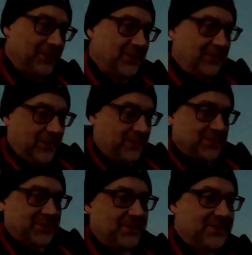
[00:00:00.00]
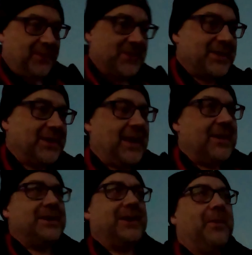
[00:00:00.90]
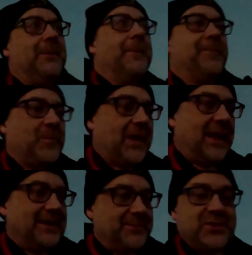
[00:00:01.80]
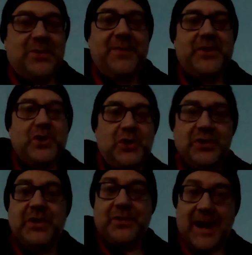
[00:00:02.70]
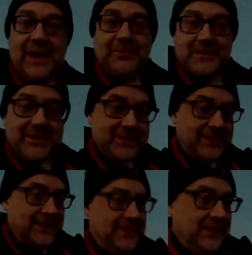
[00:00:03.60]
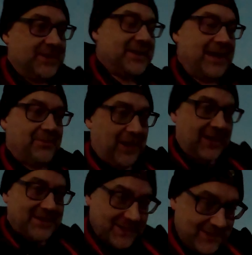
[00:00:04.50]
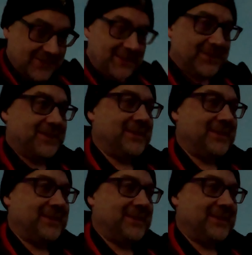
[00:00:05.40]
who have got much more sophisticated equipment, and I'm sure if you dug underground, because heat rises,